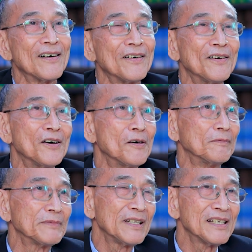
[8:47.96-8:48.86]

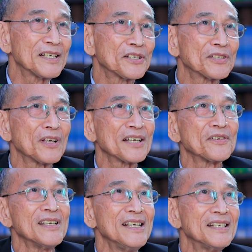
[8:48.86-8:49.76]
Oh, this is such
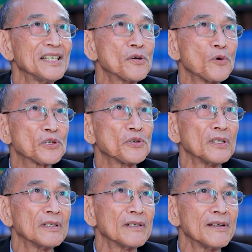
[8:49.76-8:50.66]
an easy
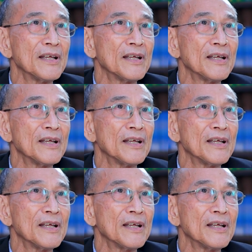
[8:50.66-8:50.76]
question.